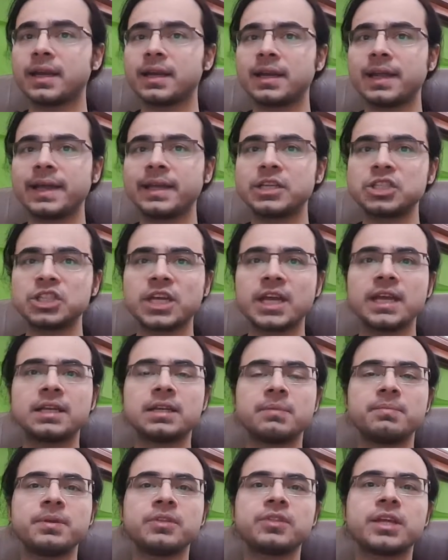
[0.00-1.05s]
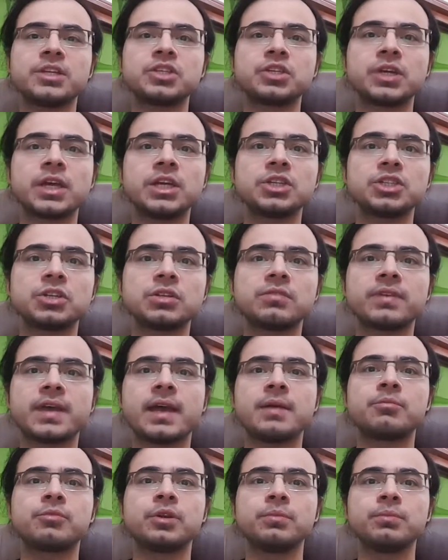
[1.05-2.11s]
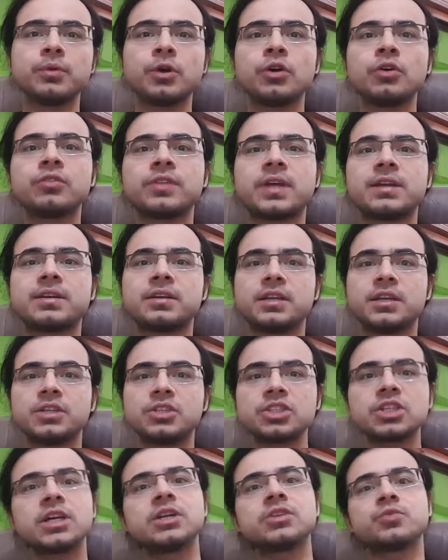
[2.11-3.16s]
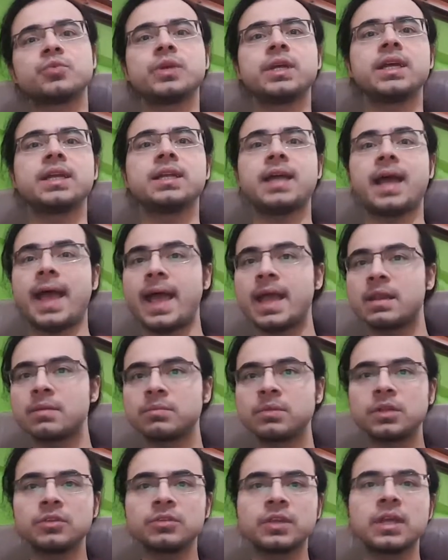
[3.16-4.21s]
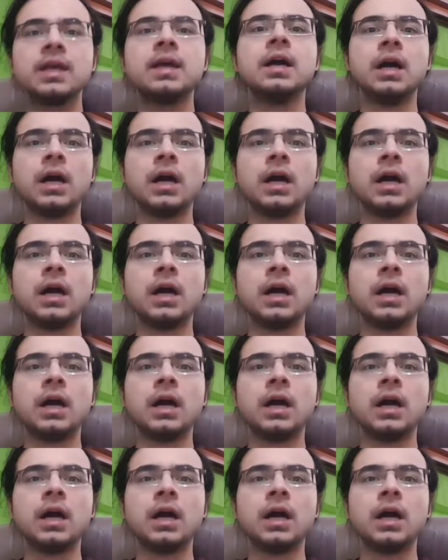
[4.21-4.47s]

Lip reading: Like Jake, The Miseducation of Cameron Poe, Saturday Church, We, The Animals.